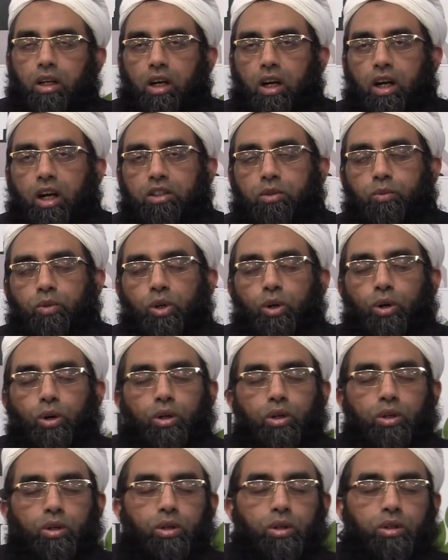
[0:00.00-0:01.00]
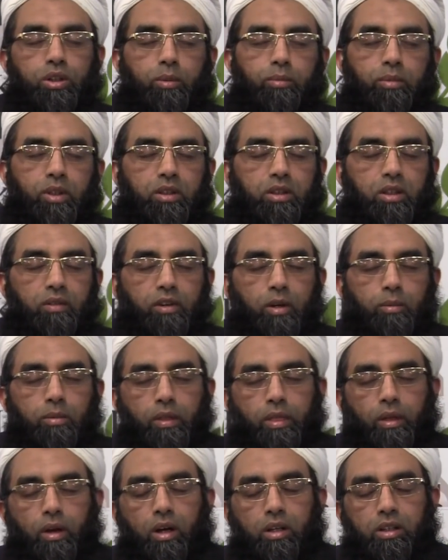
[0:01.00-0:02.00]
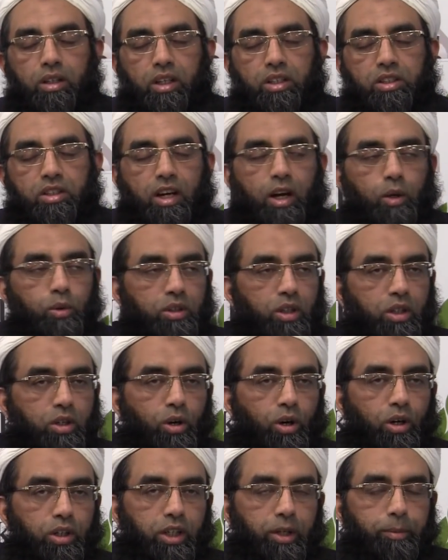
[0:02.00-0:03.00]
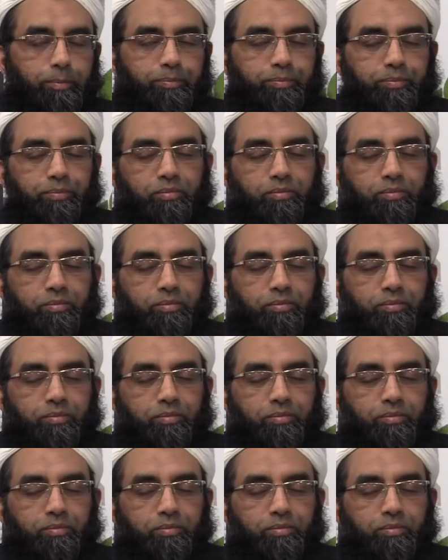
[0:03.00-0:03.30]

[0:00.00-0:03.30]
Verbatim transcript: as we all know, the month of Ramadan is round the corner,